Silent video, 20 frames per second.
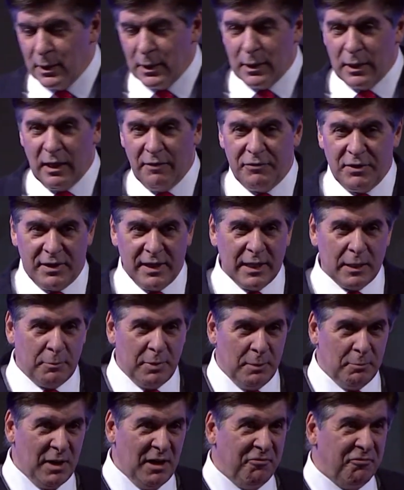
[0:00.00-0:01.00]
If you think
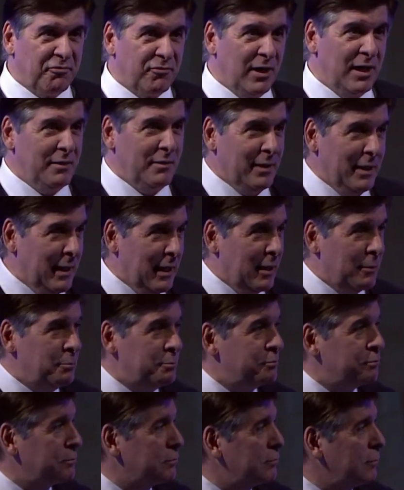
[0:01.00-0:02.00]
about my friend there,
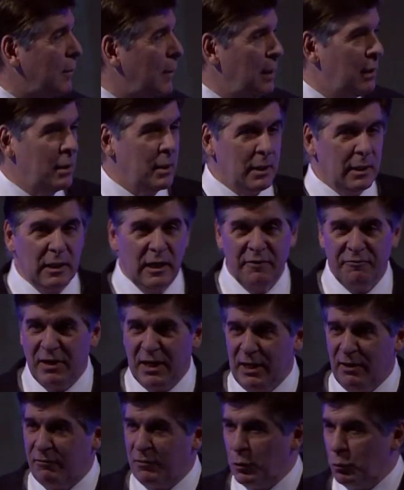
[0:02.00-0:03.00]
if
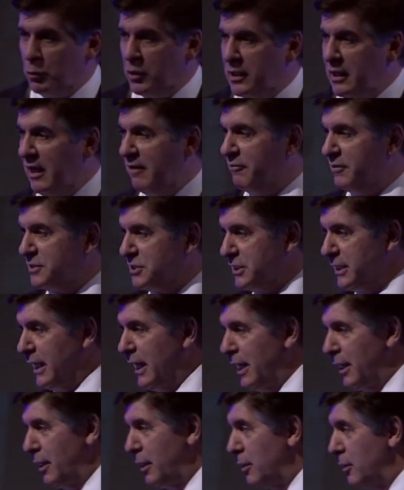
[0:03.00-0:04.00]
any of you want to have a
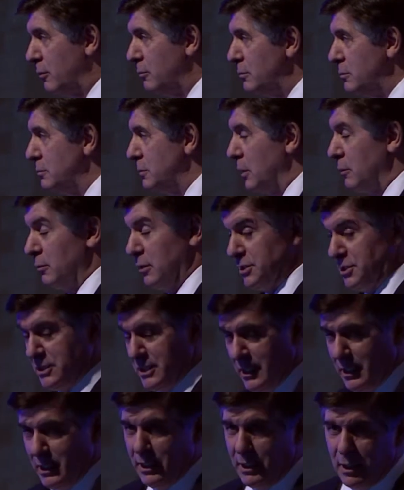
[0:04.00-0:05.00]
CIO or a
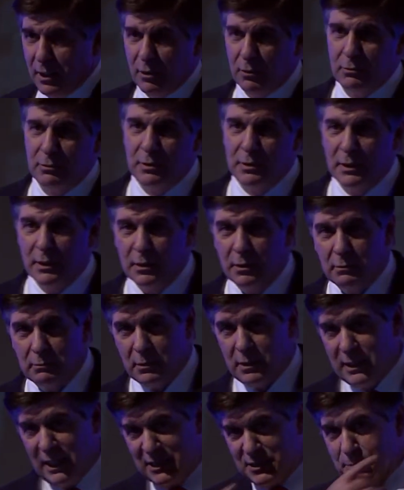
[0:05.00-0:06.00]
CEO, well,
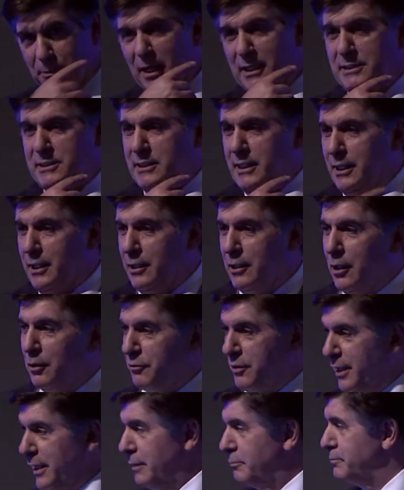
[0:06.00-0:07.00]
that's my CEO
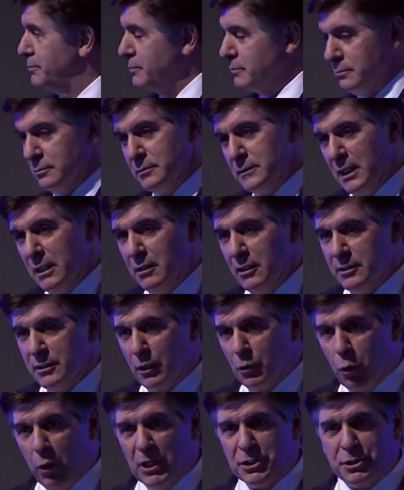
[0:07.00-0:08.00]
there. The
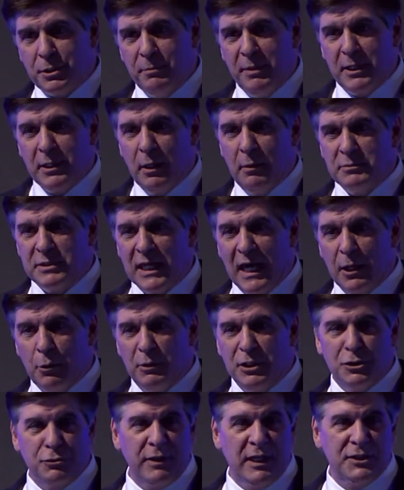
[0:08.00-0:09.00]
question becomes, how do we
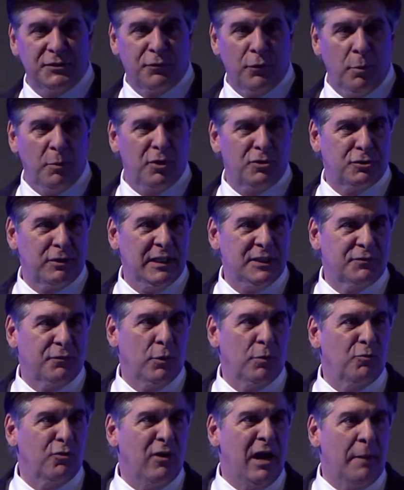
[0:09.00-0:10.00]
transform and
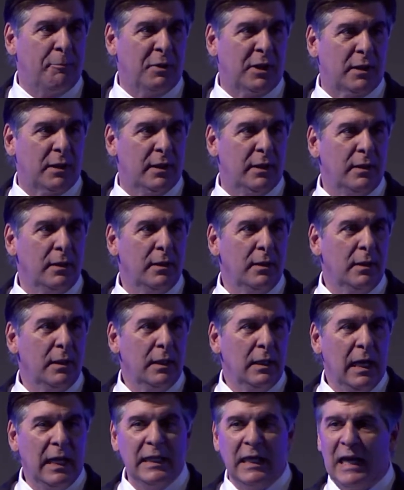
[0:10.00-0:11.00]
transform rapidly?
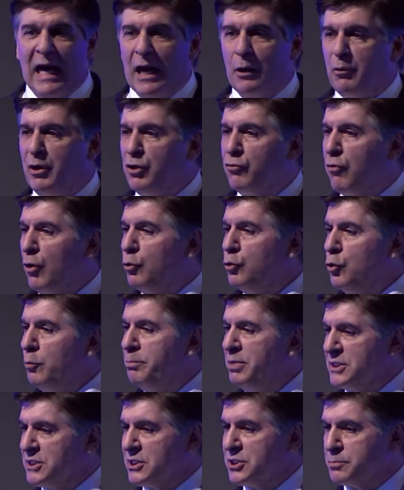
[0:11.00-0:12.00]
And then how do we grow new
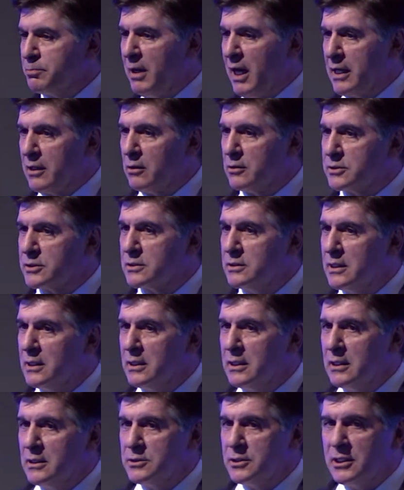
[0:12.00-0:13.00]
business models?
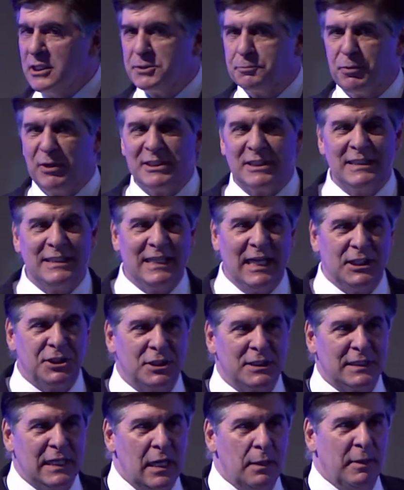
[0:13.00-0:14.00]
So this presentation
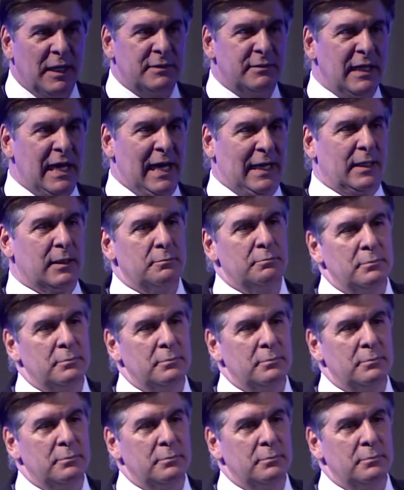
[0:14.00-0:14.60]
is not about tech.